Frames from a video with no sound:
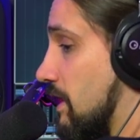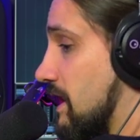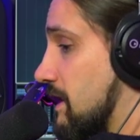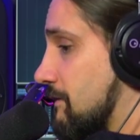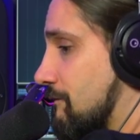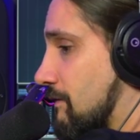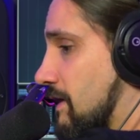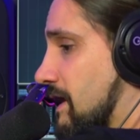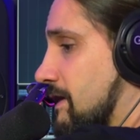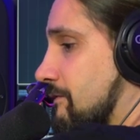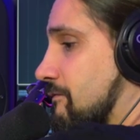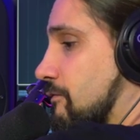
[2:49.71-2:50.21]

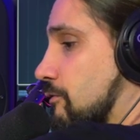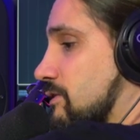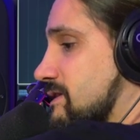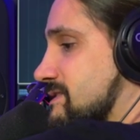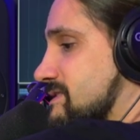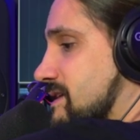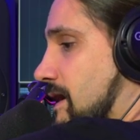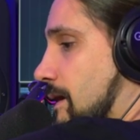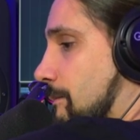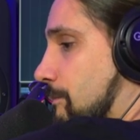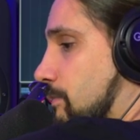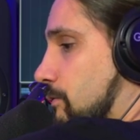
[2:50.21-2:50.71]
if I, for
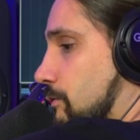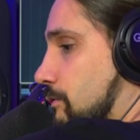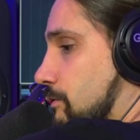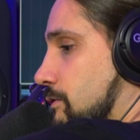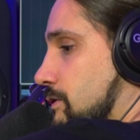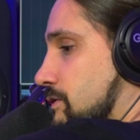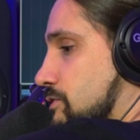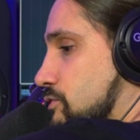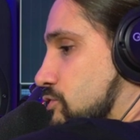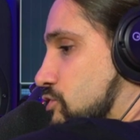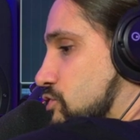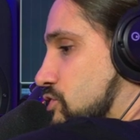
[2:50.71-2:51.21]

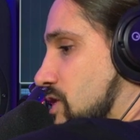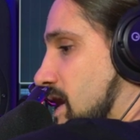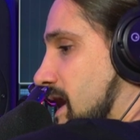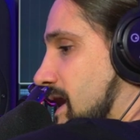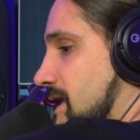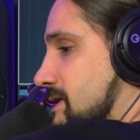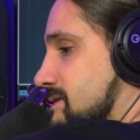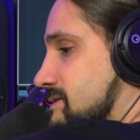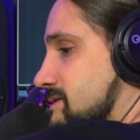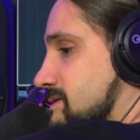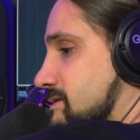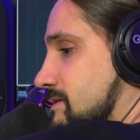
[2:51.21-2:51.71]
example,
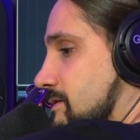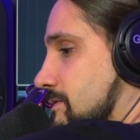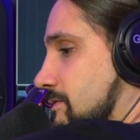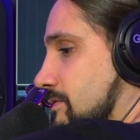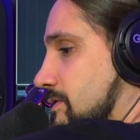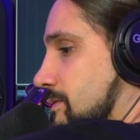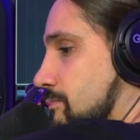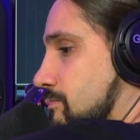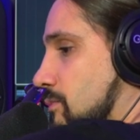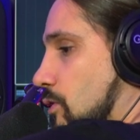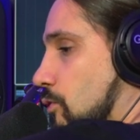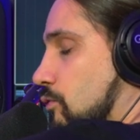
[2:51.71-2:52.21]
change
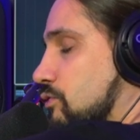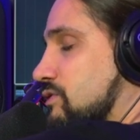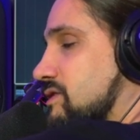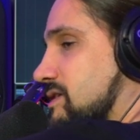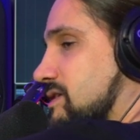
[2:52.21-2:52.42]
the mode